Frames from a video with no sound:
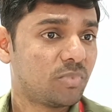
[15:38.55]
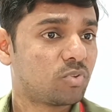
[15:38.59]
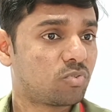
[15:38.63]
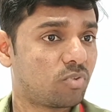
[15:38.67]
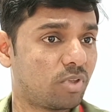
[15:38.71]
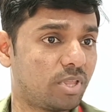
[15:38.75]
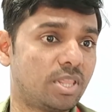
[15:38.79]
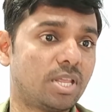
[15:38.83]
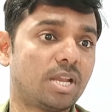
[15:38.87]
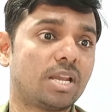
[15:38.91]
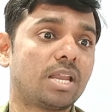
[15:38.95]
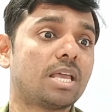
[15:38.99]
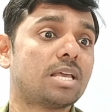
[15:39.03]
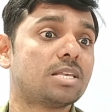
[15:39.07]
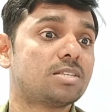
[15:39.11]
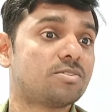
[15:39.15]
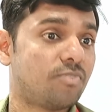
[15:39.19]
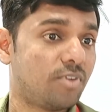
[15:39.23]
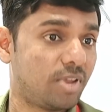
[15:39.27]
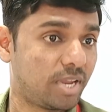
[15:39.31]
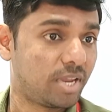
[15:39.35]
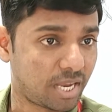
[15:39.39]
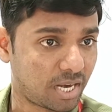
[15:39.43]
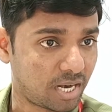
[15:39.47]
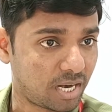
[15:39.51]
So in that case
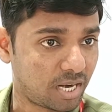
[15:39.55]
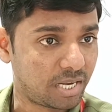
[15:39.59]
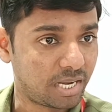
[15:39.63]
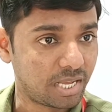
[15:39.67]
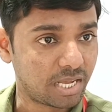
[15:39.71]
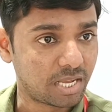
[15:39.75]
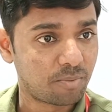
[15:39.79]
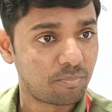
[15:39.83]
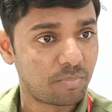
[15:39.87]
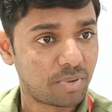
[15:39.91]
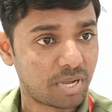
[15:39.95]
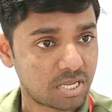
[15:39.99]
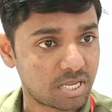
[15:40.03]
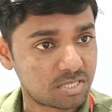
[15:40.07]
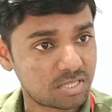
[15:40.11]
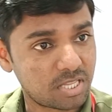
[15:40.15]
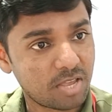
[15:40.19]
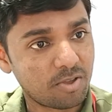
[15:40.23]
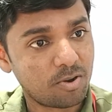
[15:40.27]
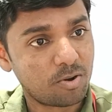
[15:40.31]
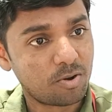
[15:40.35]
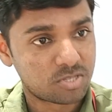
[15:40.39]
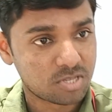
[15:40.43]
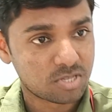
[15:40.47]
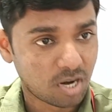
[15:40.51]
we cannot take because they
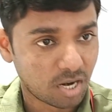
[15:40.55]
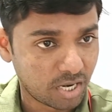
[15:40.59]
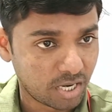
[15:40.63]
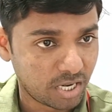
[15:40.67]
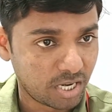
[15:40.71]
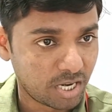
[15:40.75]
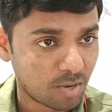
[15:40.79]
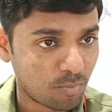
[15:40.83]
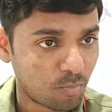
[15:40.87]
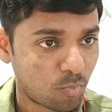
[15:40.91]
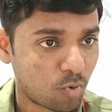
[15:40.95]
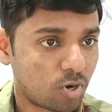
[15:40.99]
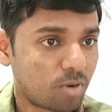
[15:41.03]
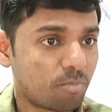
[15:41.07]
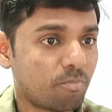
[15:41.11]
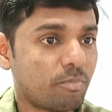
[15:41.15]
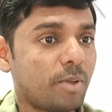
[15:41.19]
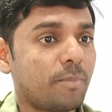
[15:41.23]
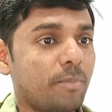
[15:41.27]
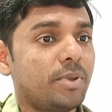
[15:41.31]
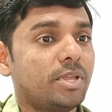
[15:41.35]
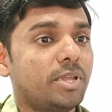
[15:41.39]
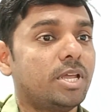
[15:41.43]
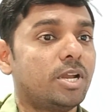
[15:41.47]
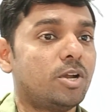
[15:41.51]
will solder in a board.
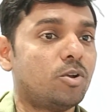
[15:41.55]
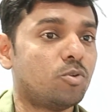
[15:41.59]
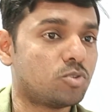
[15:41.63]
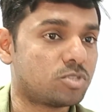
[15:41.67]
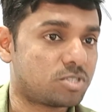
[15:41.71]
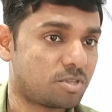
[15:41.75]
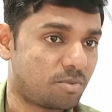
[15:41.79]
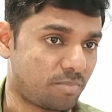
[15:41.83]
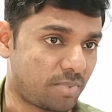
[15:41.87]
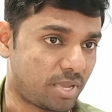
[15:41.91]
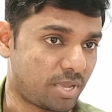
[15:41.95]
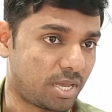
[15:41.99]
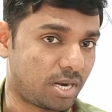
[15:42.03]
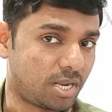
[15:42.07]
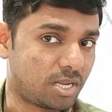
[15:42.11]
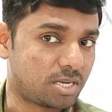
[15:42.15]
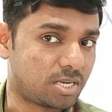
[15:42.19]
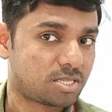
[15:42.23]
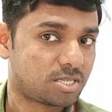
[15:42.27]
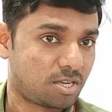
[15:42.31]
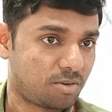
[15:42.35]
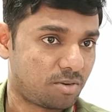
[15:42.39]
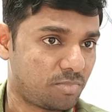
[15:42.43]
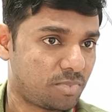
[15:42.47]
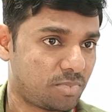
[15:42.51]
Maybe they do some
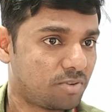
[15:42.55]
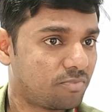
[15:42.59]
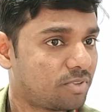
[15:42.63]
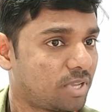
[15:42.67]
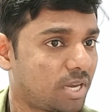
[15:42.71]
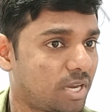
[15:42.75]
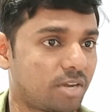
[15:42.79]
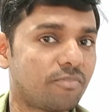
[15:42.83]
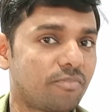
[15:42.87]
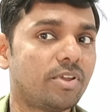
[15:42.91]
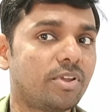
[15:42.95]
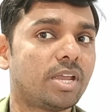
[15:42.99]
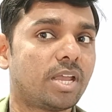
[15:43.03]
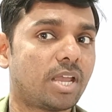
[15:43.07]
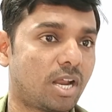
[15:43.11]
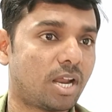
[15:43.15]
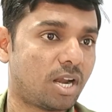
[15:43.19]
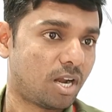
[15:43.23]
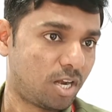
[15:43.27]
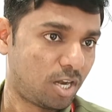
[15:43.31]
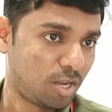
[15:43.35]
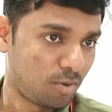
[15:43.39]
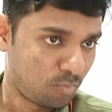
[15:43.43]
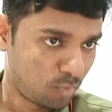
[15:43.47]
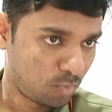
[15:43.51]
errors or that we
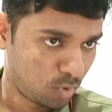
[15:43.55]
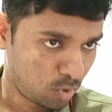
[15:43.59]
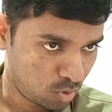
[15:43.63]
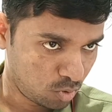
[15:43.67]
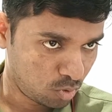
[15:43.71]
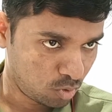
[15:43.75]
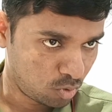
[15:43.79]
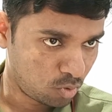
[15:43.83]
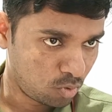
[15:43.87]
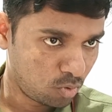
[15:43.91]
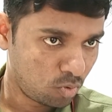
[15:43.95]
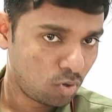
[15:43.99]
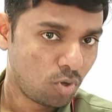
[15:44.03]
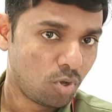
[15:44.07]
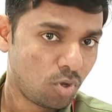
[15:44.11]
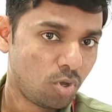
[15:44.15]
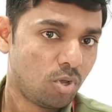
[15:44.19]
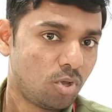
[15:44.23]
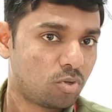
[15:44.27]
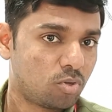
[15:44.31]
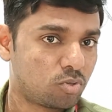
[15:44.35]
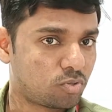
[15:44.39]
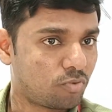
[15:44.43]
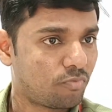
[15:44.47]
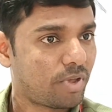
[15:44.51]
cannot able to do.
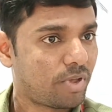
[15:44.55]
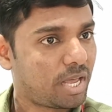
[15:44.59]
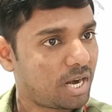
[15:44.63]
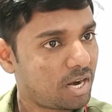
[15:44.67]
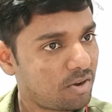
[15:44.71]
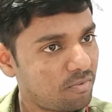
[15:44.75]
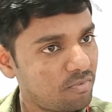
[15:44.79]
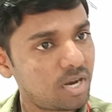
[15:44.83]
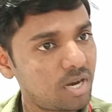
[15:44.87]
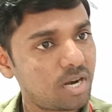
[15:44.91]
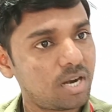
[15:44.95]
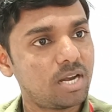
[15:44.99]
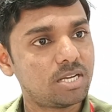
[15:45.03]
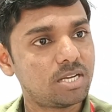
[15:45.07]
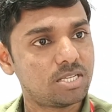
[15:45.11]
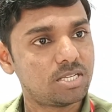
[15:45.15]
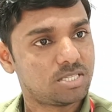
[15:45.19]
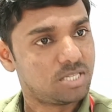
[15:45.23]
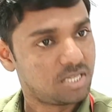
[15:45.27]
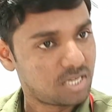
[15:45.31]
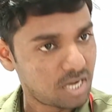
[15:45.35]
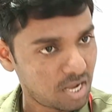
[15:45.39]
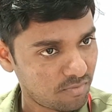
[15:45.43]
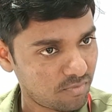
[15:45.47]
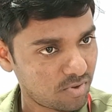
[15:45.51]
So wherever it
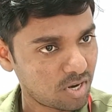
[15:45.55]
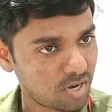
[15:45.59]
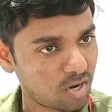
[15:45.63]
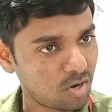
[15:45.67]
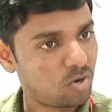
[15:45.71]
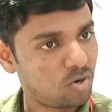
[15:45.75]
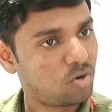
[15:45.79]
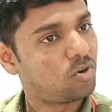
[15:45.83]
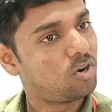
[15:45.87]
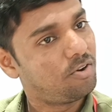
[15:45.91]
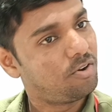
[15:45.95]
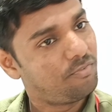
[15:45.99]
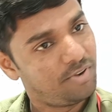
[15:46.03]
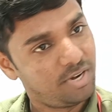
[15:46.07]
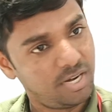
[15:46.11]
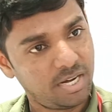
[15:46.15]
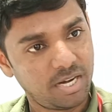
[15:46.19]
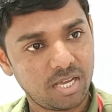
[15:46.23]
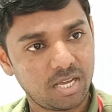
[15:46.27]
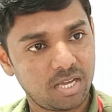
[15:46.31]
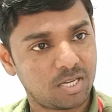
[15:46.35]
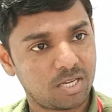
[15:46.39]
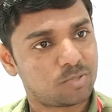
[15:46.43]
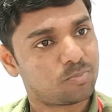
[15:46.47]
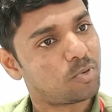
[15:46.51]
is in our control, we'll
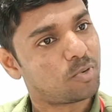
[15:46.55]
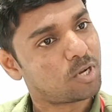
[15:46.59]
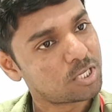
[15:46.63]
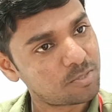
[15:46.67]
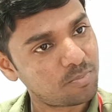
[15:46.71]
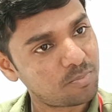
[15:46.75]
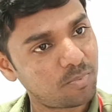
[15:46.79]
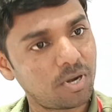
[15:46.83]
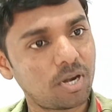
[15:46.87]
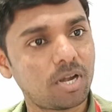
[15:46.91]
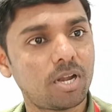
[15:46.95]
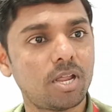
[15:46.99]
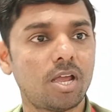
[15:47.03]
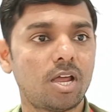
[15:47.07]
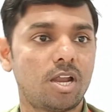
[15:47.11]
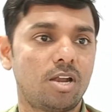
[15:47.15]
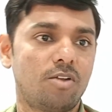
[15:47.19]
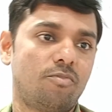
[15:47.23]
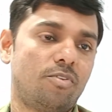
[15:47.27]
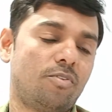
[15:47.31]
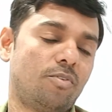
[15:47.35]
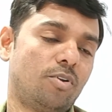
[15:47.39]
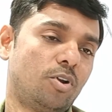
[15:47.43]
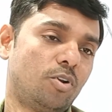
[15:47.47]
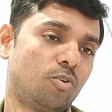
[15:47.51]
take responsibility
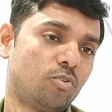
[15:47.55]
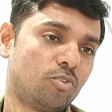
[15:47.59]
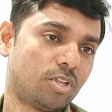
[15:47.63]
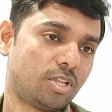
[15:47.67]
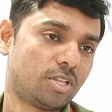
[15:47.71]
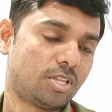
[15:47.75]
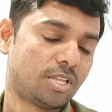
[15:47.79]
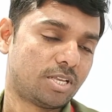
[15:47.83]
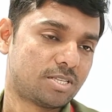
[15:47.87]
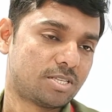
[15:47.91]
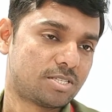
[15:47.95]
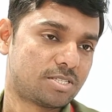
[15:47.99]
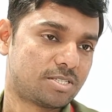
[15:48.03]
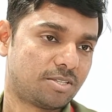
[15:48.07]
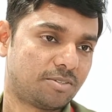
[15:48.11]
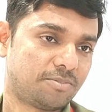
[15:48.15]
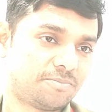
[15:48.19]
and we will do the things.